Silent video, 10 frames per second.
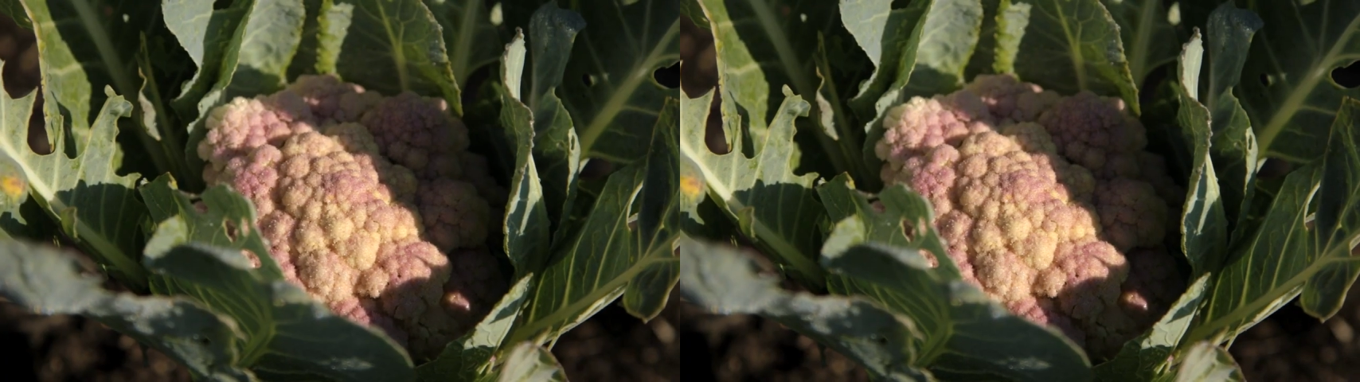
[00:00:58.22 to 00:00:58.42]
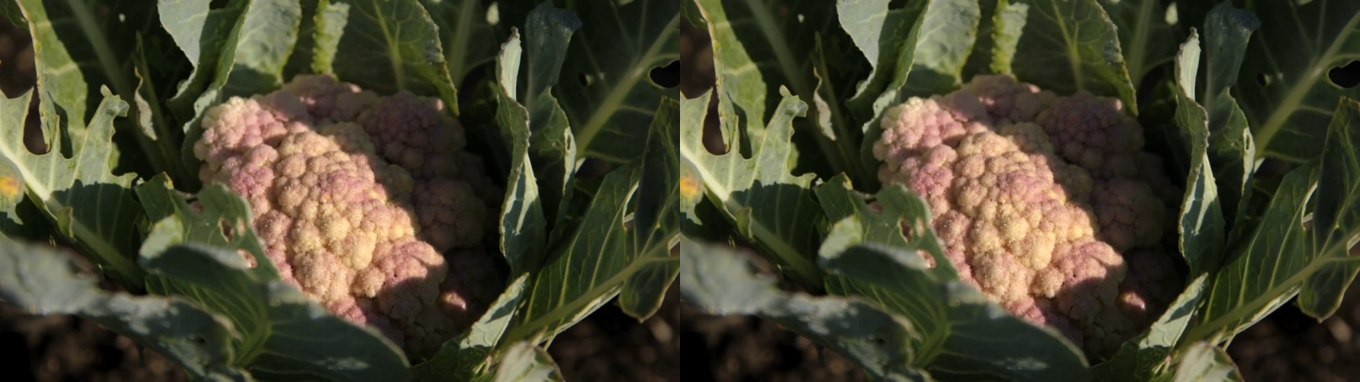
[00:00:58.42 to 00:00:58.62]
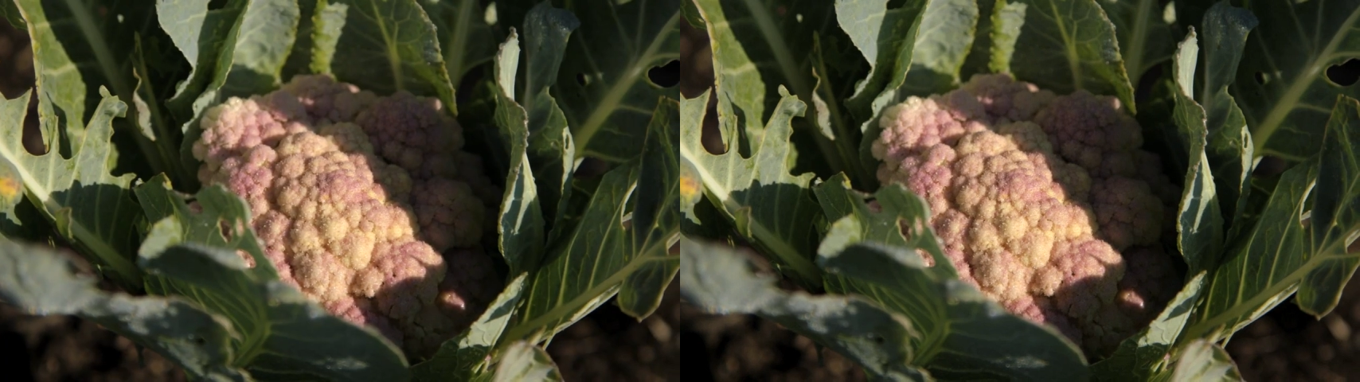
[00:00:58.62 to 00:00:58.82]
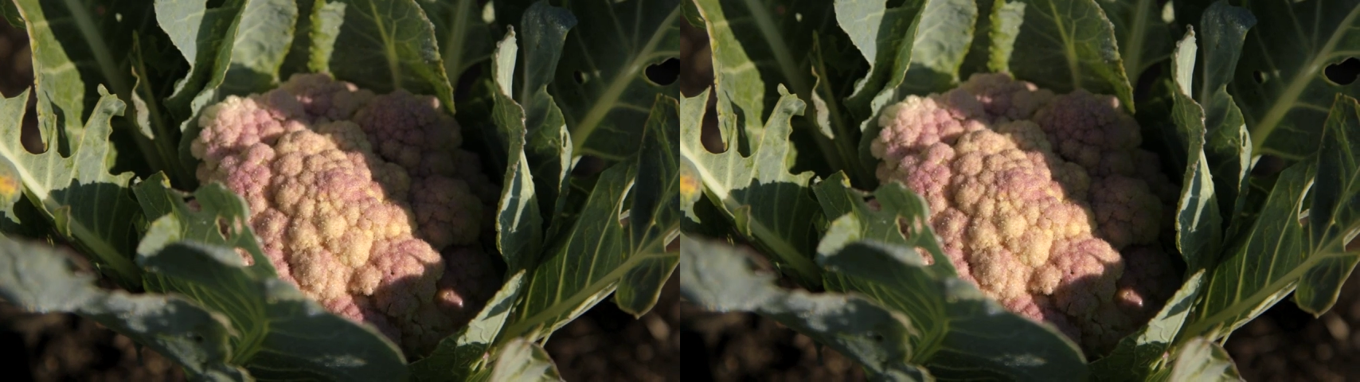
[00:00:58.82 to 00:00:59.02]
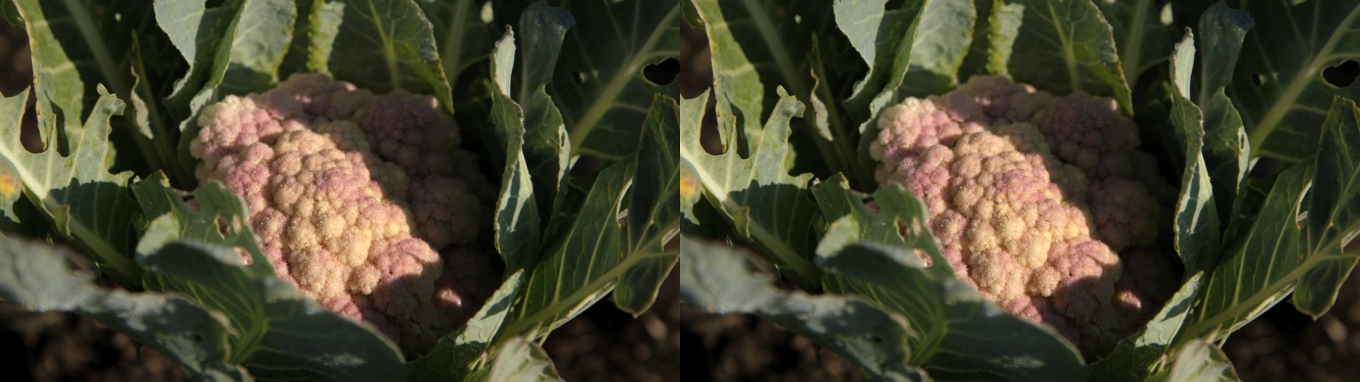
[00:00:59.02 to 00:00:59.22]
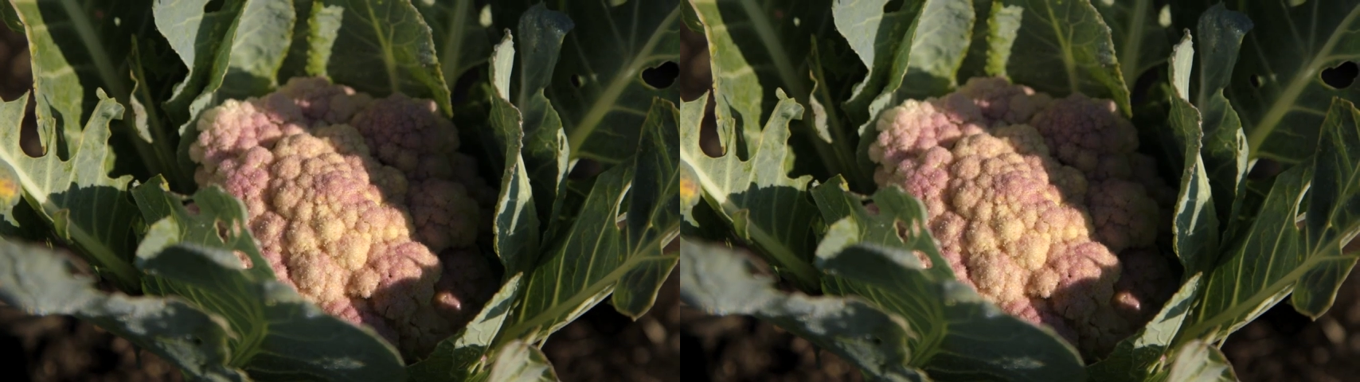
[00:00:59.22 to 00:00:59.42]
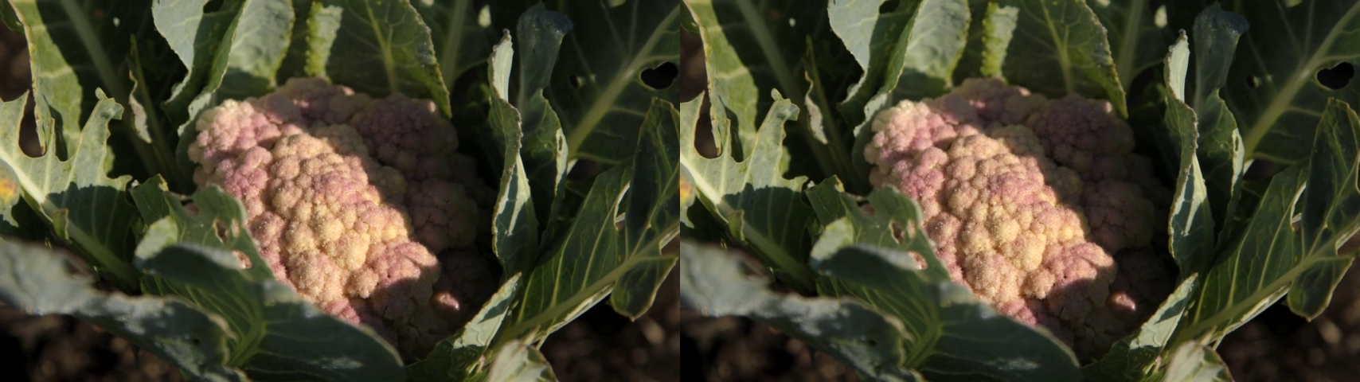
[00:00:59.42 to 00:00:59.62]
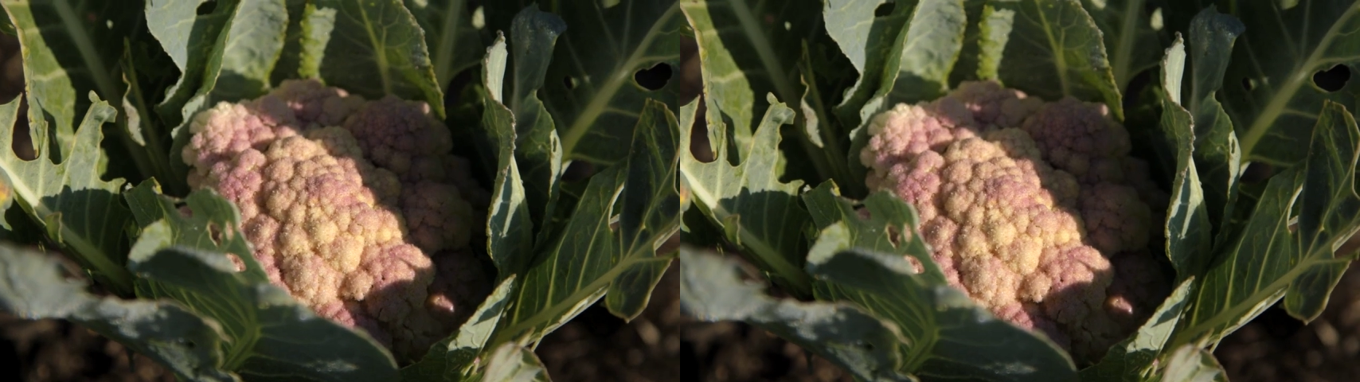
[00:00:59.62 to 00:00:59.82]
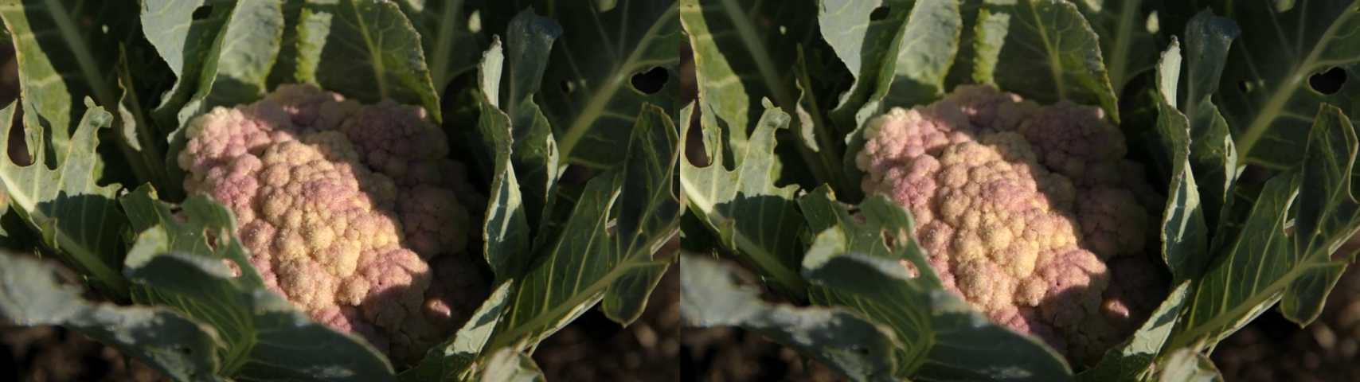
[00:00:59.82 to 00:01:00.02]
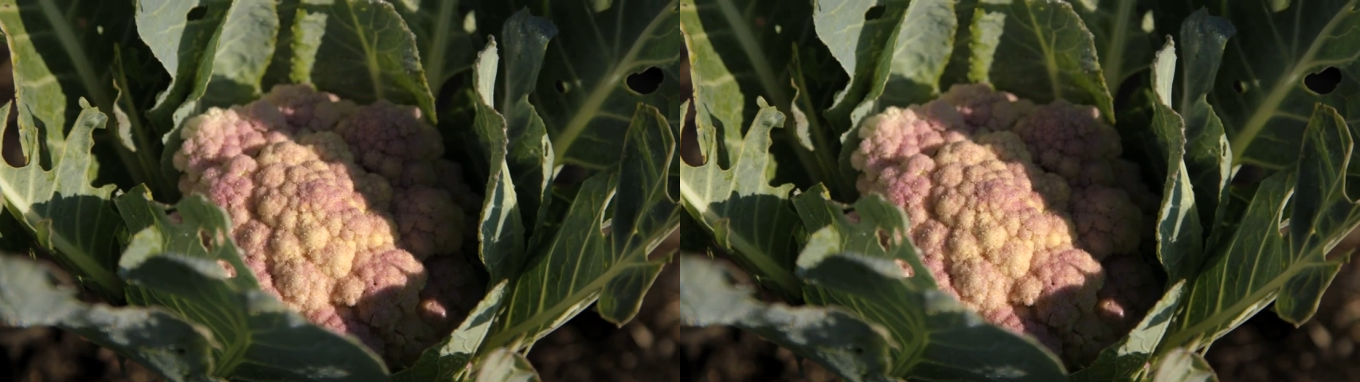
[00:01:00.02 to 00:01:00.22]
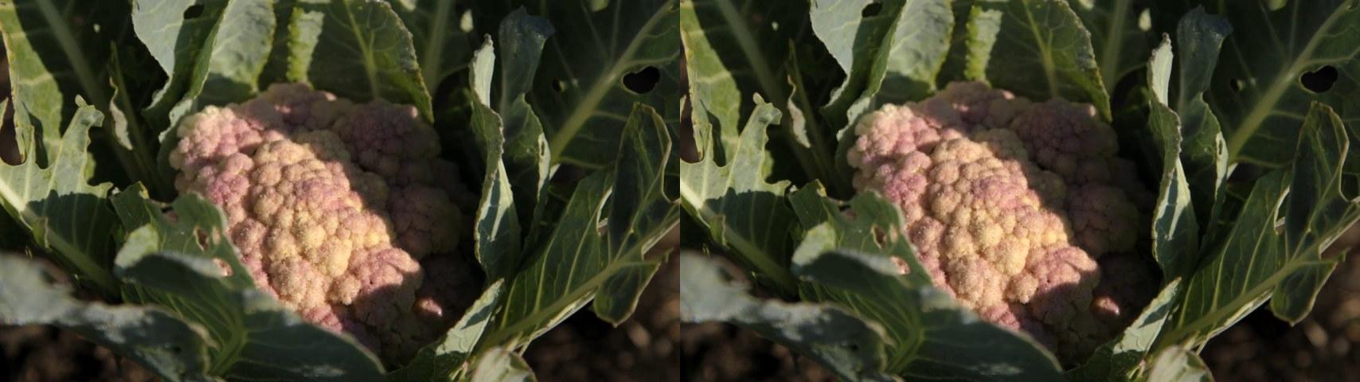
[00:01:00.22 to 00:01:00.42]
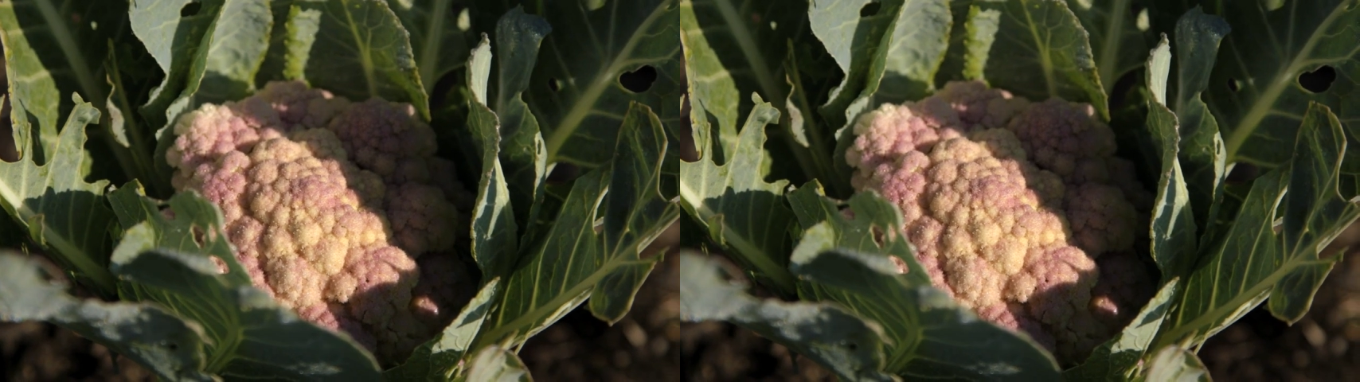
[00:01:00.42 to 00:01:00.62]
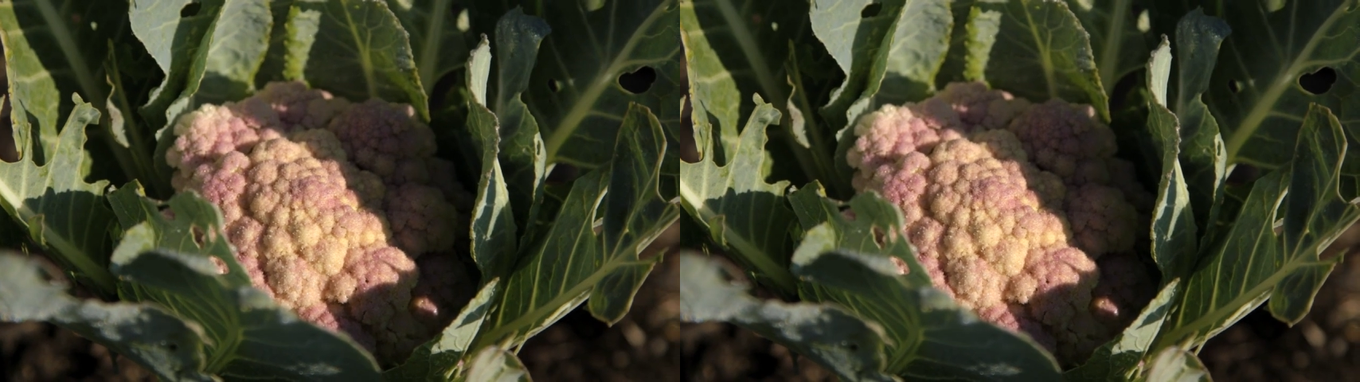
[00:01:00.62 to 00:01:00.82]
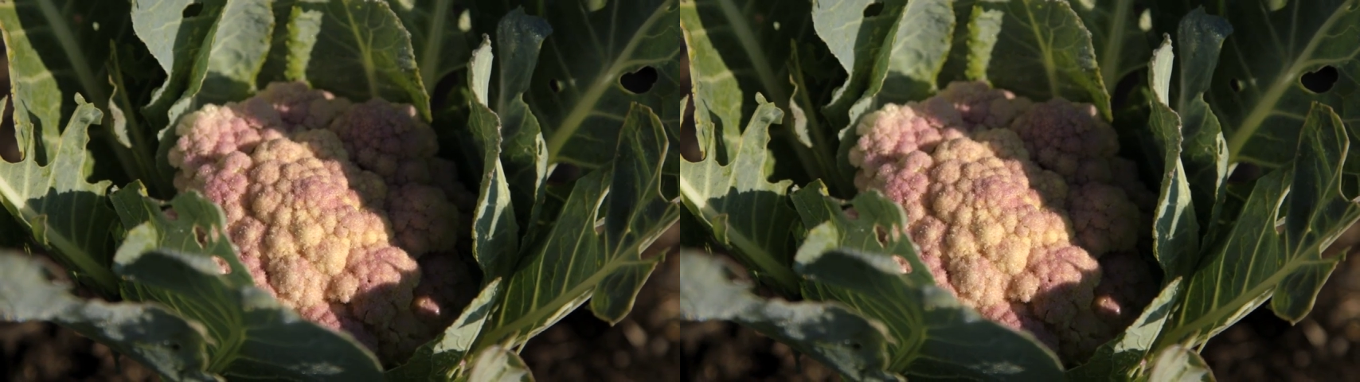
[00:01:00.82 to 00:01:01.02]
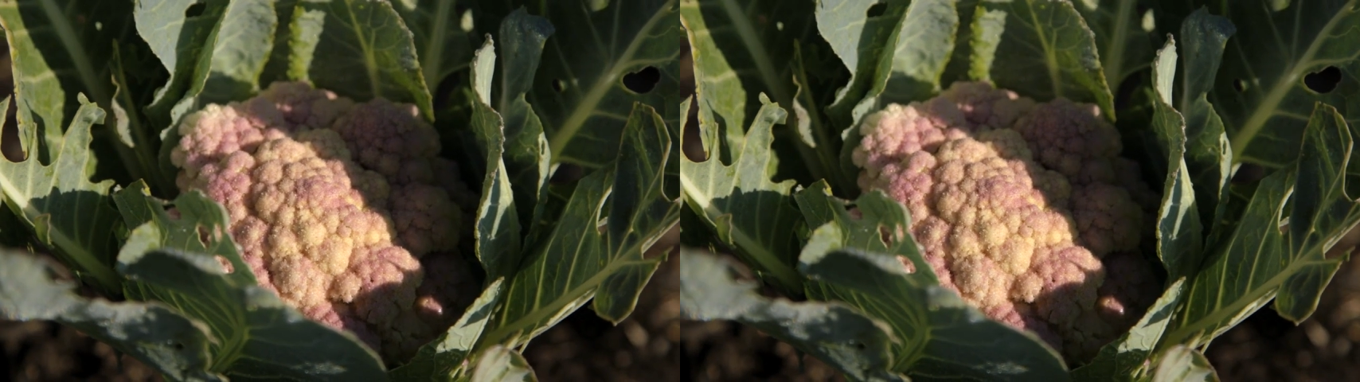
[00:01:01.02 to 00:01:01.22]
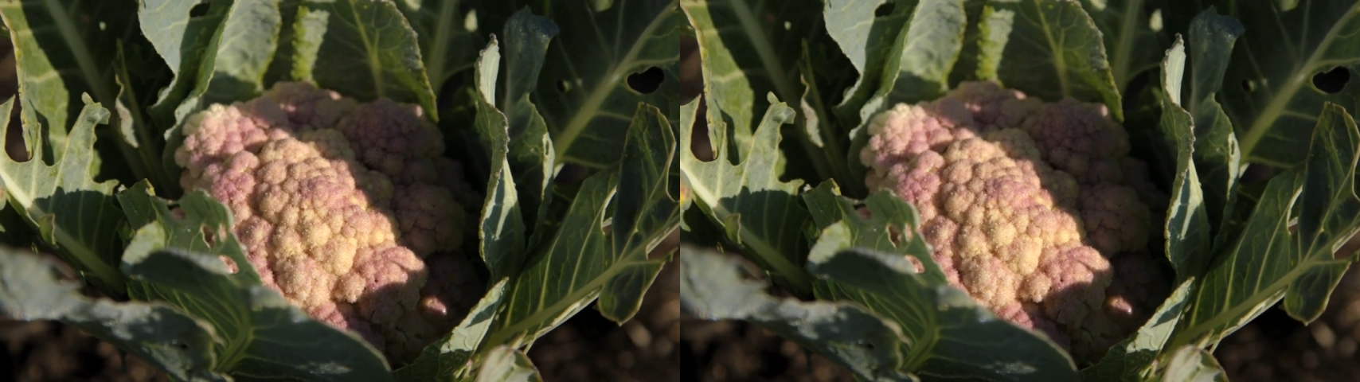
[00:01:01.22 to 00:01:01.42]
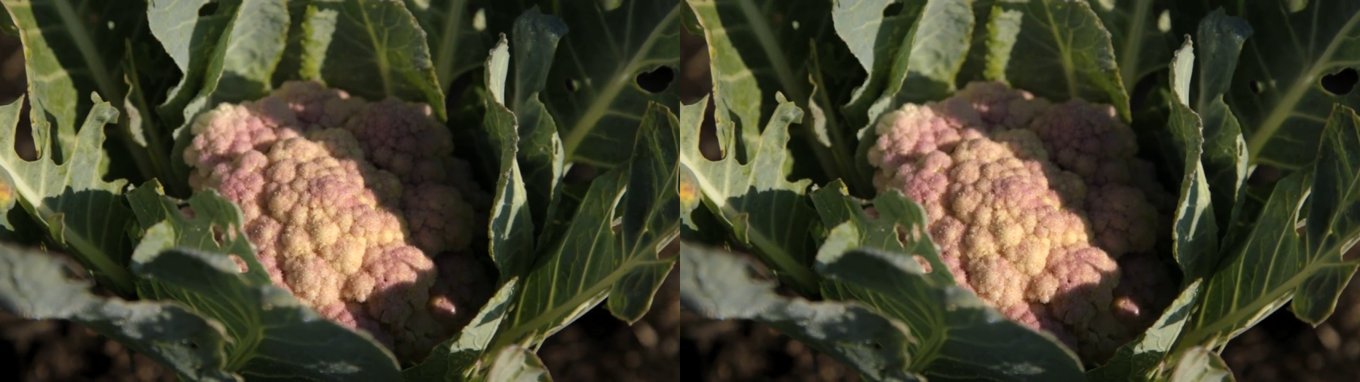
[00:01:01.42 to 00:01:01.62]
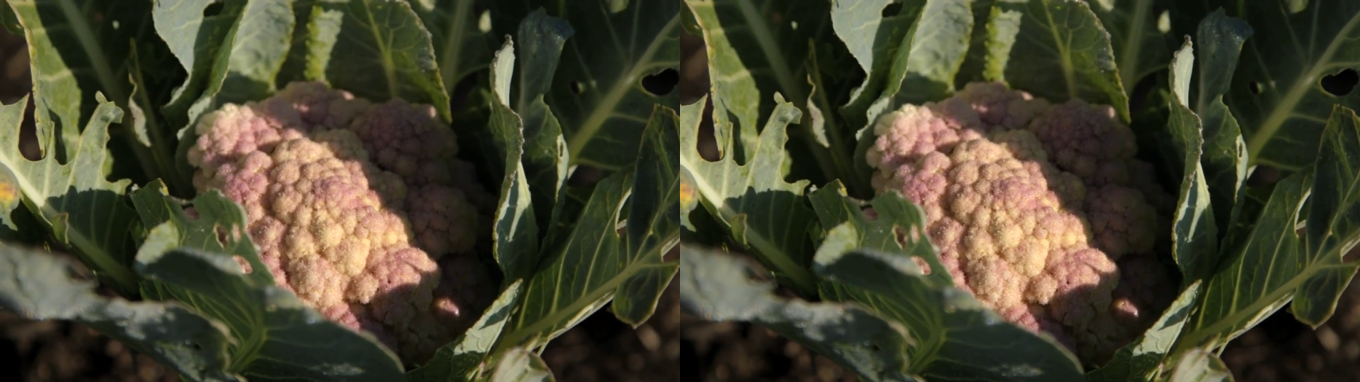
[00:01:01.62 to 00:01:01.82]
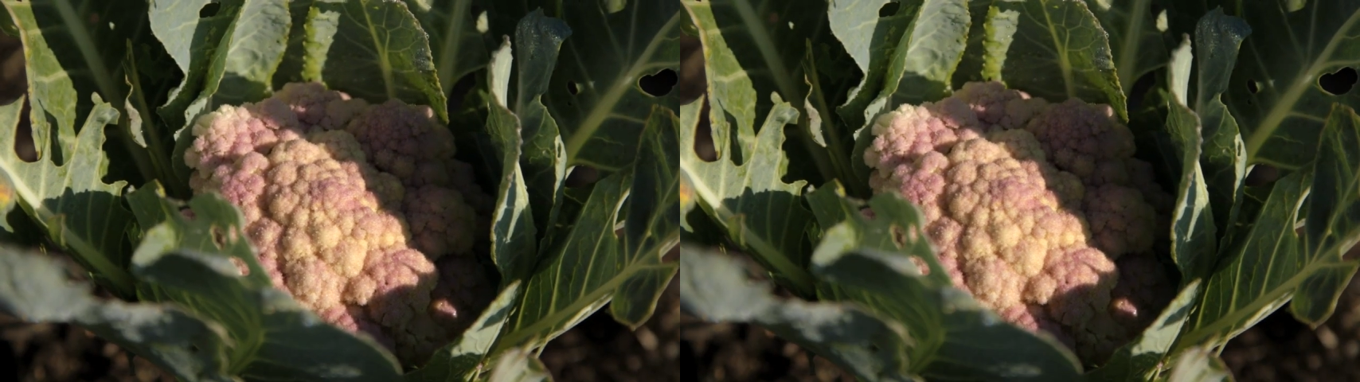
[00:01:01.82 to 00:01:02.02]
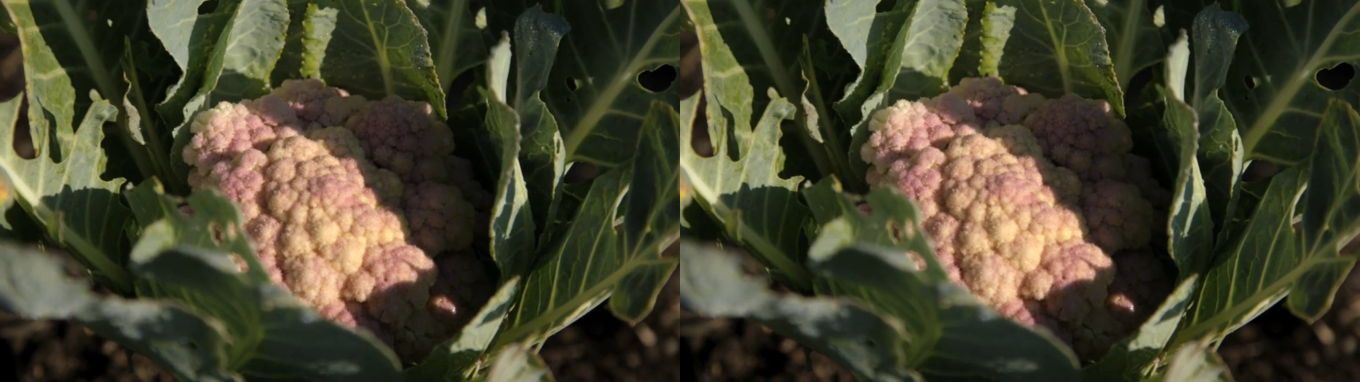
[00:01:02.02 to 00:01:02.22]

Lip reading: Nobody's mouth can be seen.